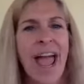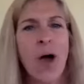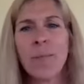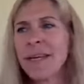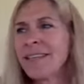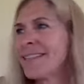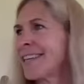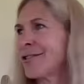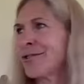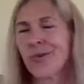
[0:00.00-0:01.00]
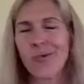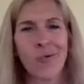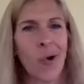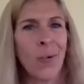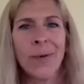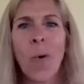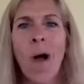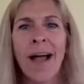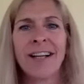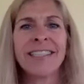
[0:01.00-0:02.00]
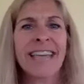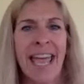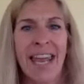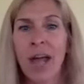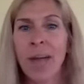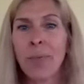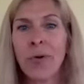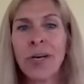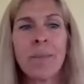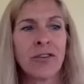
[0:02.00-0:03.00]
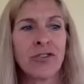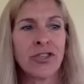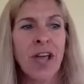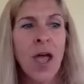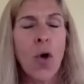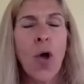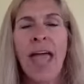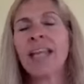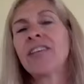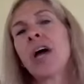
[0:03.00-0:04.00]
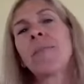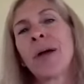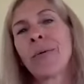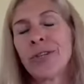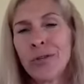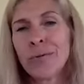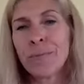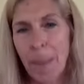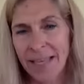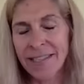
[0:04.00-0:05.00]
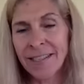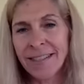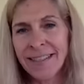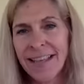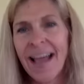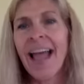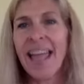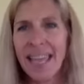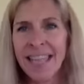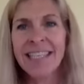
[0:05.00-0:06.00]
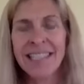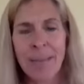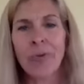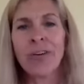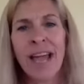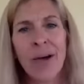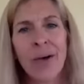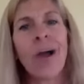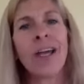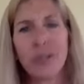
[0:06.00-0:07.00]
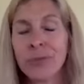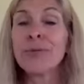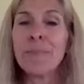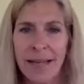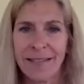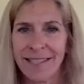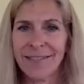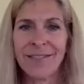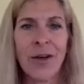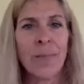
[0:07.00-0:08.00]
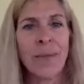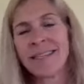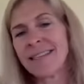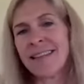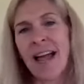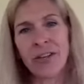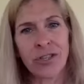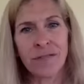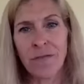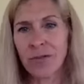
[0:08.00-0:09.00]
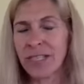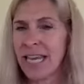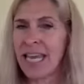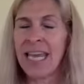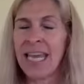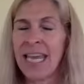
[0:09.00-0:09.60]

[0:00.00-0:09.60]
Now mint is growing wild, and I pretty much, anytime I would use basil in the summer now, I use mint. So mint is not just for tea.